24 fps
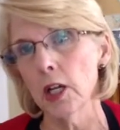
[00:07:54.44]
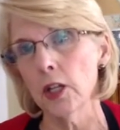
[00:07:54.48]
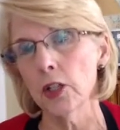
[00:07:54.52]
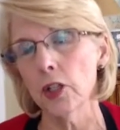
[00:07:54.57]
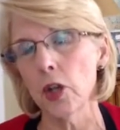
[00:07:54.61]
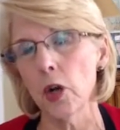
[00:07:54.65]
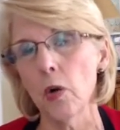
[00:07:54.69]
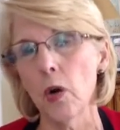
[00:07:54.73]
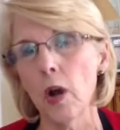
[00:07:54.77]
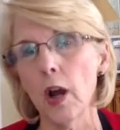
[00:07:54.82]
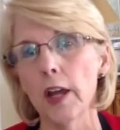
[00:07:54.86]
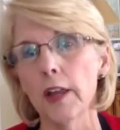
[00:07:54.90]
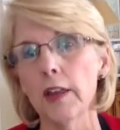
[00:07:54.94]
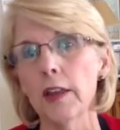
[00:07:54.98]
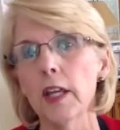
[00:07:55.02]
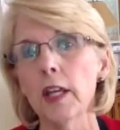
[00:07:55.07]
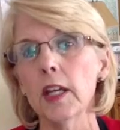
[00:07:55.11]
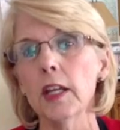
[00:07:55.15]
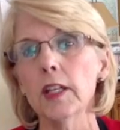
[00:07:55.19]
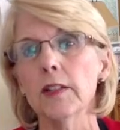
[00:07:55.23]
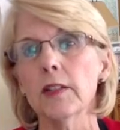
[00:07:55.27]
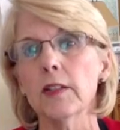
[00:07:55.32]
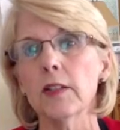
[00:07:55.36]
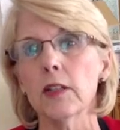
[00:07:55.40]
So I
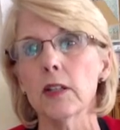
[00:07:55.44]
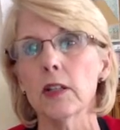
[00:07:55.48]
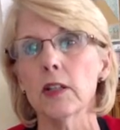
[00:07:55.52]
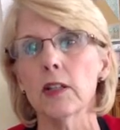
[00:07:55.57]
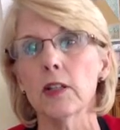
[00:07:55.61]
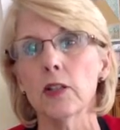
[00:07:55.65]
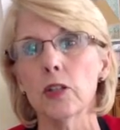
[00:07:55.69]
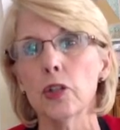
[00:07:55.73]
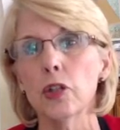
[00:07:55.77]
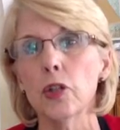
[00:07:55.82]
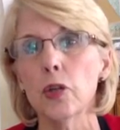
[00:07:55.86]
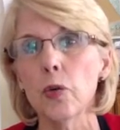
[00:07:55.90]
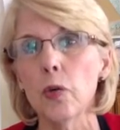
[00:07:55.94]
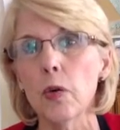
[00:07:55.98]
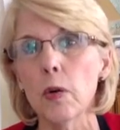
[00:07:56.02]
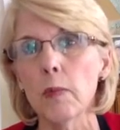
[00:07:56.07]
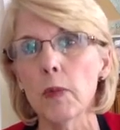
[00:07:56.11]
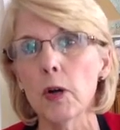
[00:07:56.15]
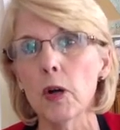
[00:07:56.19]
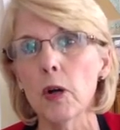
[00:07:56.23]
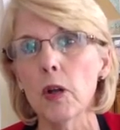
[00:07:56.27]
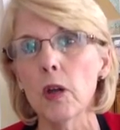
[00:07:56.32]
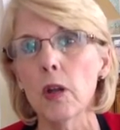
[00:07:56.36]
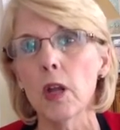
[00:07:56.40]
think it's
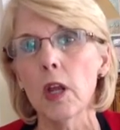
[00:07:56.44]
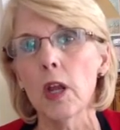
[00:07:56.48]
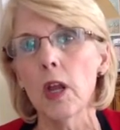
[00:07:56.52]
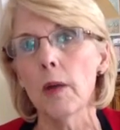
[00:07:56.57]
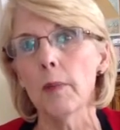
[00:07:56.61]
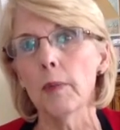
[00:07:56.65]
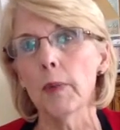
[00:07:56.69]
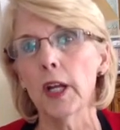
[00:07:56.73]
doable,